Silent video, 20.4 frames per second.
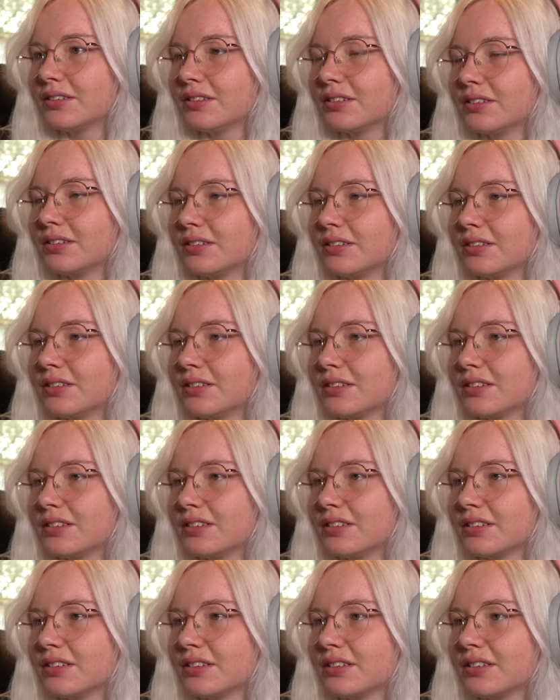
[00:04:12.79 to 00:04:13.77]

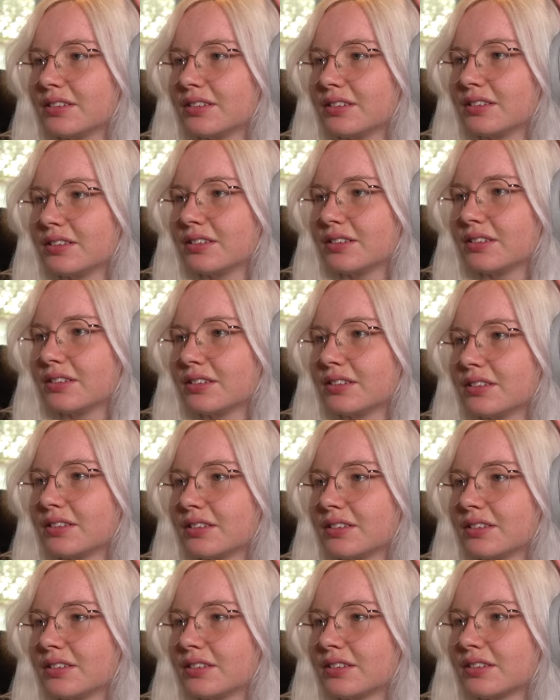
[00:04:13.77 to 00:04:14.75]

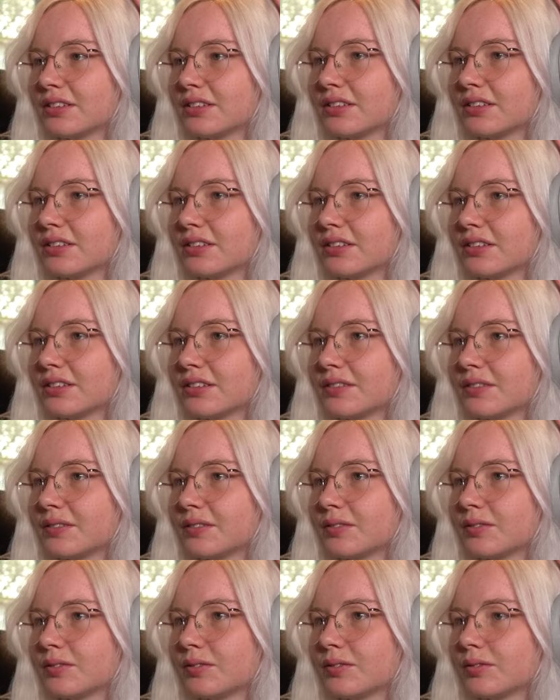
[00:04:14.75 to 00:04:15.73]
No one is speaking in this clip.